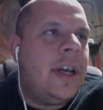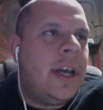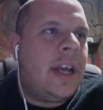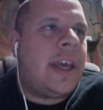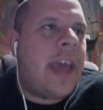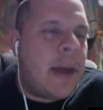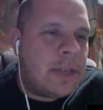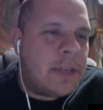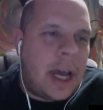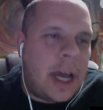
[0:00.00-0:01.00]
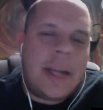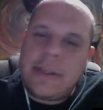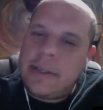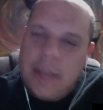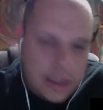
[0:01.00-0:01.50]
and the camera
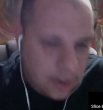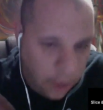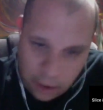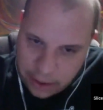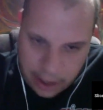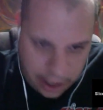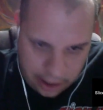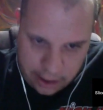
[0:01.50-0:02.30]
shots. It's all there.